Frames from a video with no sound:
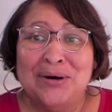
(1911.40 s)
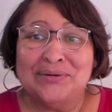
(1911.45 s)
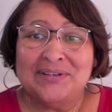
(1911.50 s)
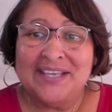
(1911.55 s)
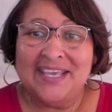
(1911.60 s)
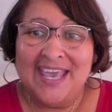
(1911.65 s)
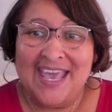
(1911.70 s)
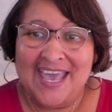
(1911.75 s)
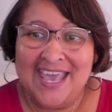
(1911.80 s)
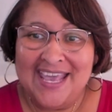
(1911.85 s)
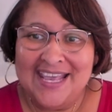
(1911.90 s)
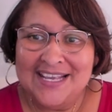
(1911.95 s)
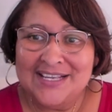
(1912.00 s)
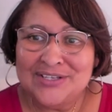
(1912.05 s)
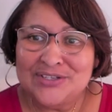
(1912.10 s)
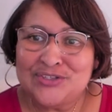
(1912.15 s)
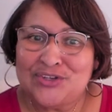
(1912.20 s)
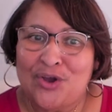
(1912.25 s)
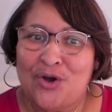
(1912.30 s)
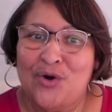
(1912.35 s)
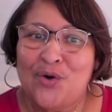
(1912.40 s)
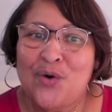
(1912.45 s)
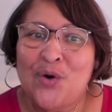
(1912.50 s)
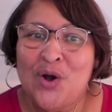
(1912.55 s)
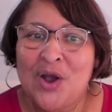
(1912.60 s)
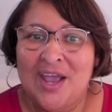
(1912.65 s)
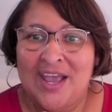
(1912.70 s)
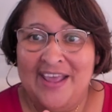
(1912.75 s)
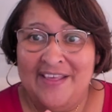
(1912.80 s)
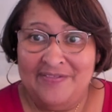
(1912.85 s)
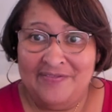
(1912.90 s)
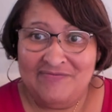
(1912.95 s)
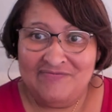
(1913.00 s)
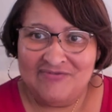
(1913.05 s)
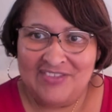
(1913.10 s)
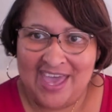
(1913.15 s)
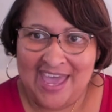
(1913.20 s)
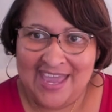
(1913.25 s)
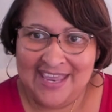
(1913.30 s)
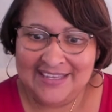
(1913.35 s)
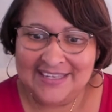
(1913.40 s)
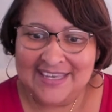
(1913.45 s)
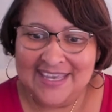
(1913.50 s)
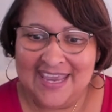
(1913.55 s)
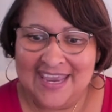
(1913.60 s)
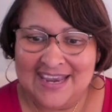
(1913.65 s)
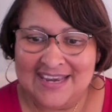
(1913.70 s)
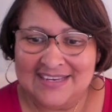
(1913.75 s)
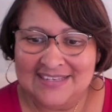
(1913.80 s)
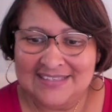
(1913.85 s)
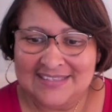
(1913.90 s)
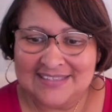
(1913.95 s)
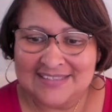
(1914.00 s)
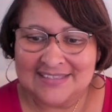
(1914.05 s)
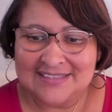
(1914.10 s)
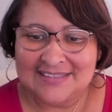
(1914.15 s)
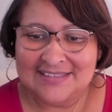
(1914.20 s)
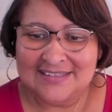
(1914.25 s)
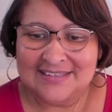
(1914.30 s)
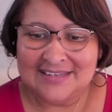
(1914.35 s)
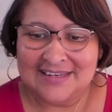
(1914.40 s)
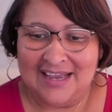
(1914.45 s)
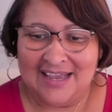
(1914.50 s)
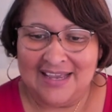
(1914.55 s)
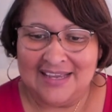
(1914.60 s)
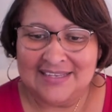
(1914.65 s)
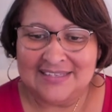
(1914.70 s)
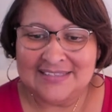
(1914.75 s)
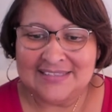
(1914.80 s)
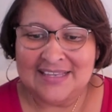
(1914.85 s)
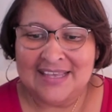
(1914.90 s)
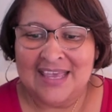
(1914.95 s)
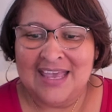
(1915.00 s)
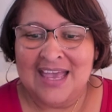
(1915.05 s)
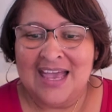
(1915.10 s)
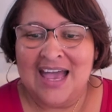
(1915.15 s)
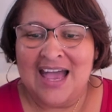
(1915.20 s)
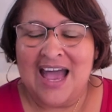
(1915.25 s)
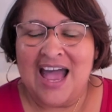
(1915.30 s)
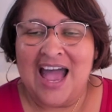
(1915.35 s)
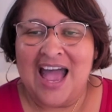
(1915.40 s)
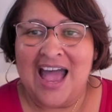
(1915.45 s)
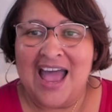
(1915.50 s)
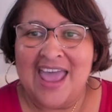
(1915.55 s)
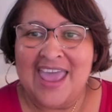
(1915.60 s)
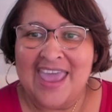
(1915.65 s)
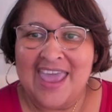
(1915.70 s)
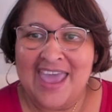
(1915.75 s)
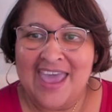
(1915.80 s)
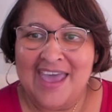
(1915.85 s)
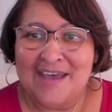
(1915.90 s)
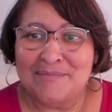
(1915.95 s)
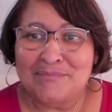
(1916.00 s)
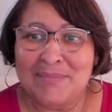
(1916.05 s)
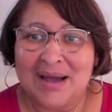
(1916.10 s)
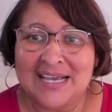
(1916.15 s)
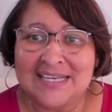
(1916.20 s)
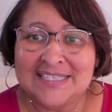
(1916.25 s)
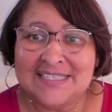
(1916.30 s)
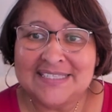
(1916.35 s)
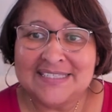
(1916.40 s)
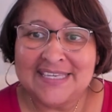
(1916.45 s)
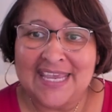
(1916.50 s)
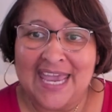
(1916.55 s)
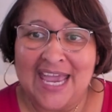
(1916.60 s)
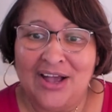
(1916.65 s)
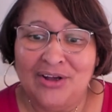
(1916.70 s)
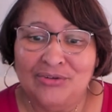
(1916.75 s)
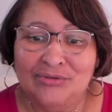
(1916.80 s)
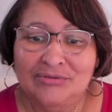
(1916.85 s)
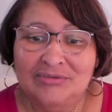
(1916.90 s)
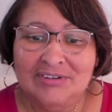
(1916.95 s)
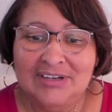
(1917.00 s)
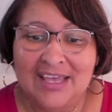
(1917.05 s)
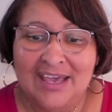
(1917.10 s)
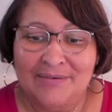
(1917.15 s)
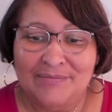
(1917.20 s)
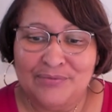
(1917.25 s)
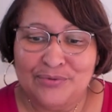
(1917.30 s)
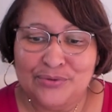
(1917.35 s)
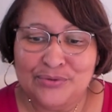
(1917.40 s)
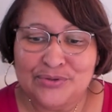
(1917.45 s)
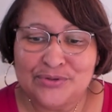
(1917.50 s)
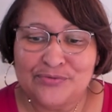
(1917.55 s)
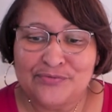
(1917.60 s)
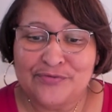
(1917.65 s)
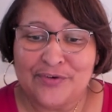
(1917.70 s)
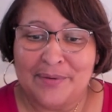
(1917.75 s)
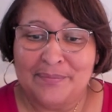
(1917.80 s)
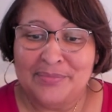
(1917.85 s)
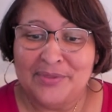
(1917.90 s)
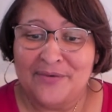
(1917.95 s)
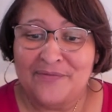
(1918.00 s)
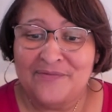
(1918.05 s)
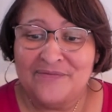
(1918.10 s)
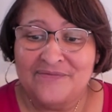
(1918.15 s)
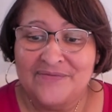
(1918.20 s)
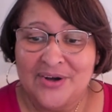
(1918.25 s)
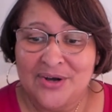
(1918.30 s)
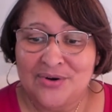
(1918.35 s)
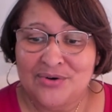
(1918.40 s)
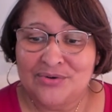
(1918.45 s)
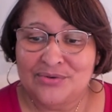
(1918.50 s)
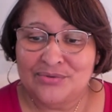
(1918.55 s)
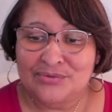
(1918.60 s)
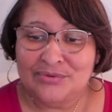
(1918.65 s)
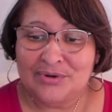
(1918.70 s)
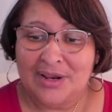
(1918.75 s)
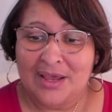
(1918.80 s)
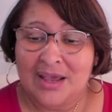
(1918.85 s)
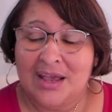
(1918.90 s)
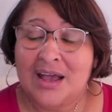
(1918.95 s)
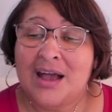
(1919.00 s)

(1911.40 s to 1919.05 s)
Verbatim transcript: okay, so in that case, guys, I had my sound levels from the phone